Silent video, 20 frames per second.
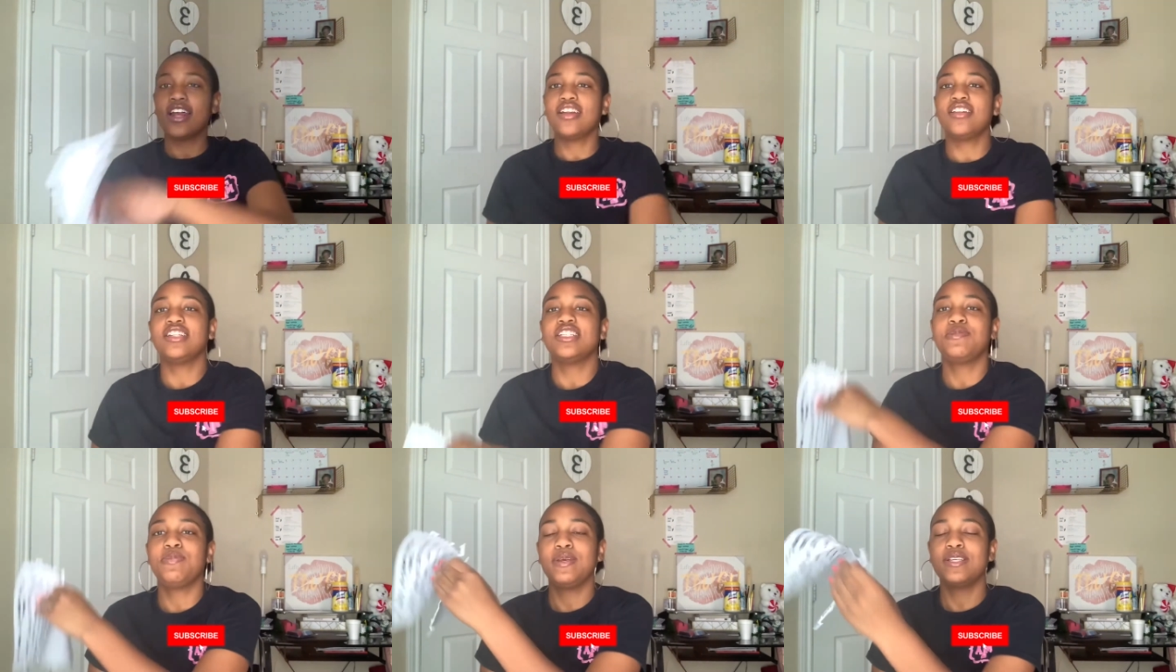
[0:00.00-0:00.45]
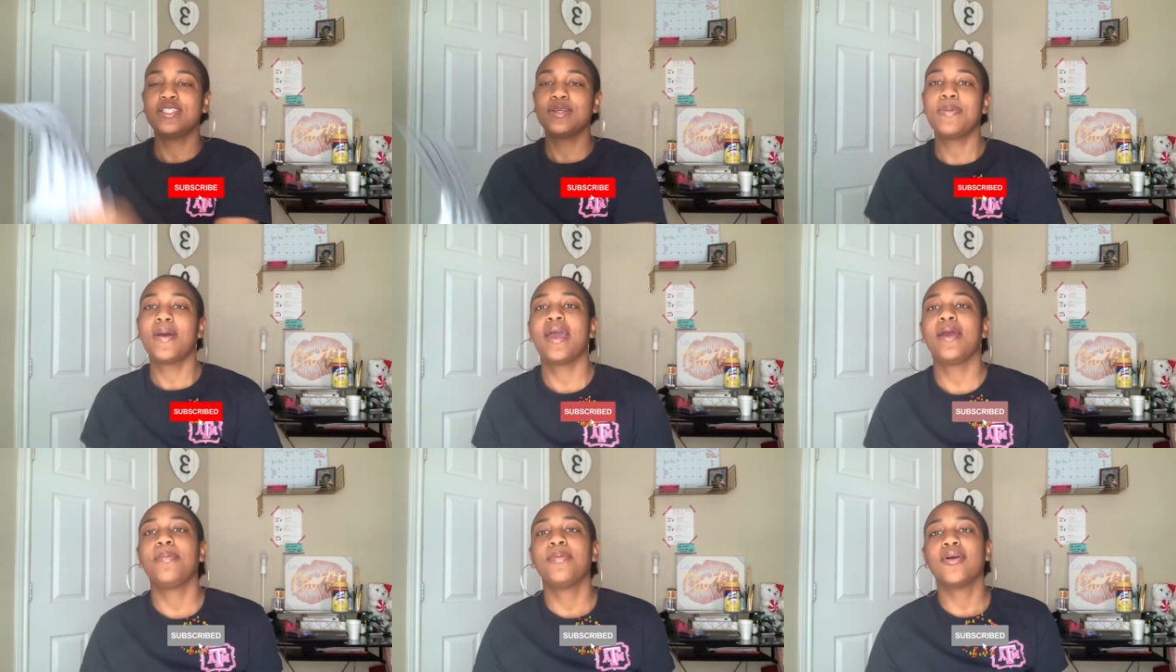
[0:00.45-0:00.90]
this piece of
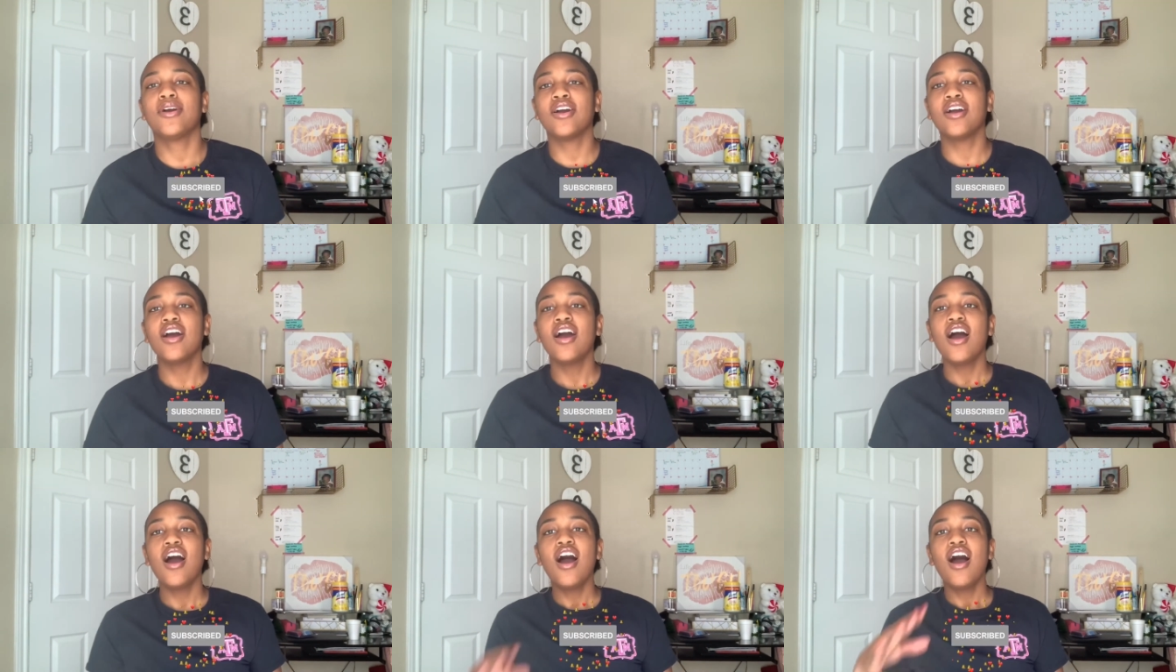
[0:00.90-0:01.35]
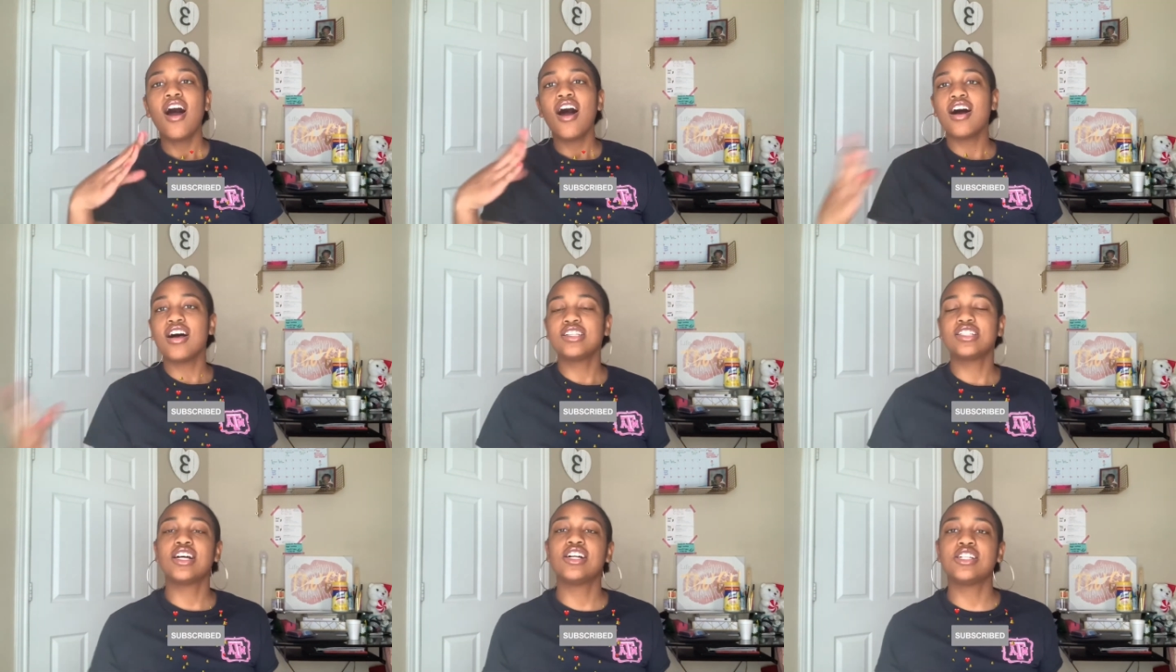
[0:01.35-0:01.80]
paper.
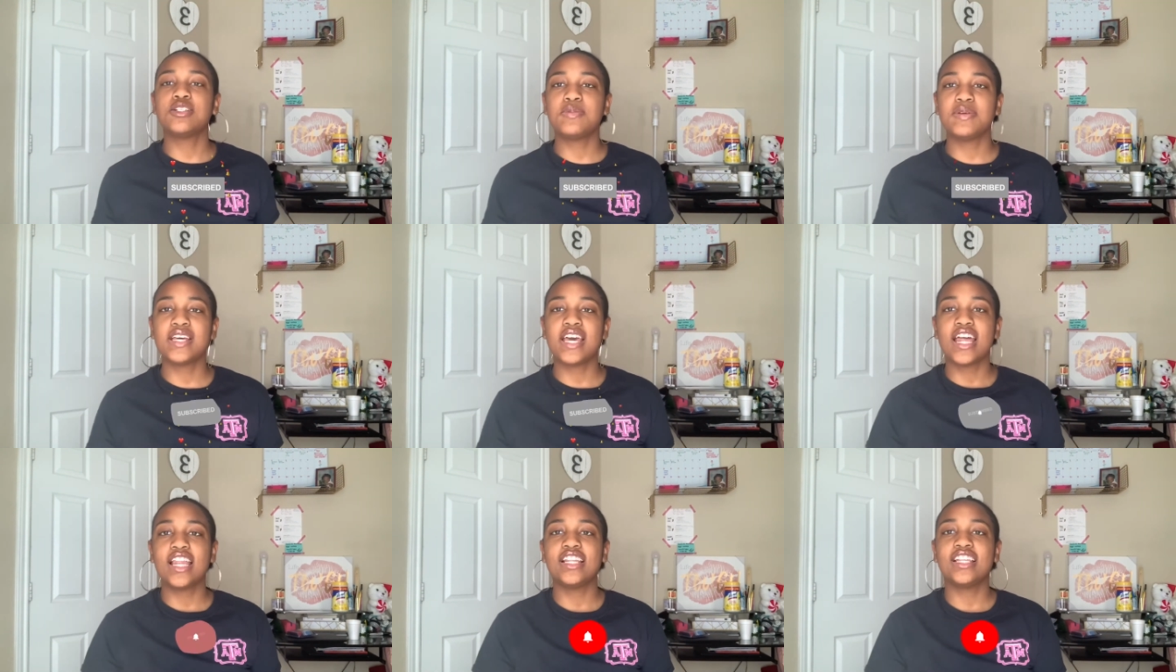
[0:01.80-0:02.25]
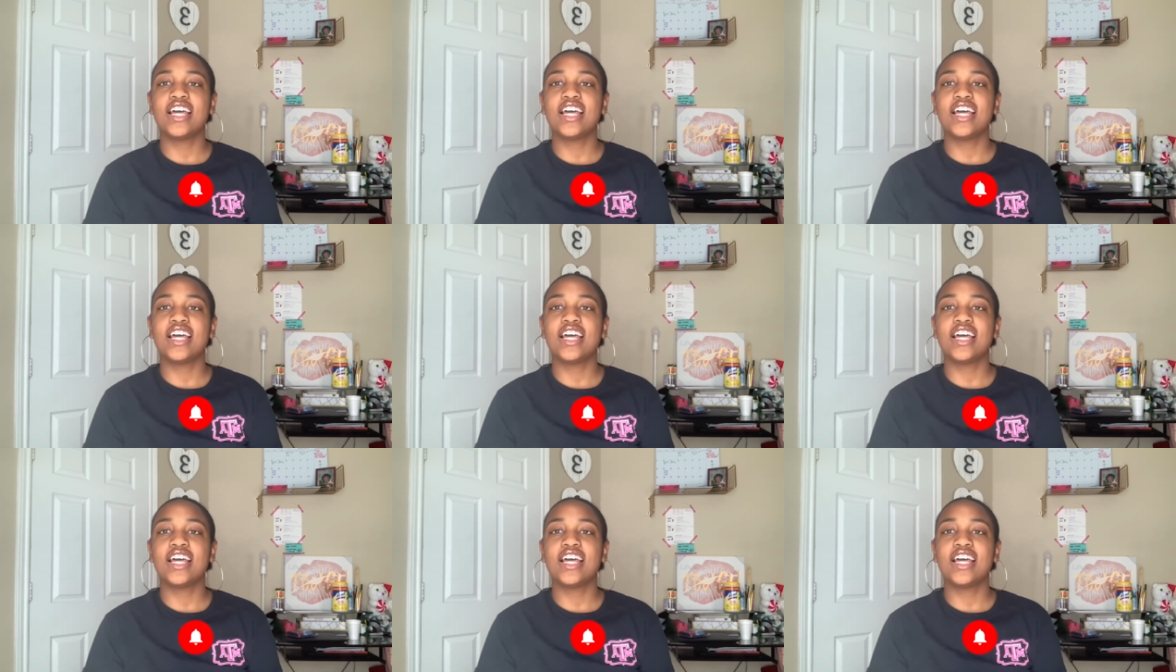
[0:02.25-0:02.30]
Also, I'll just be getting,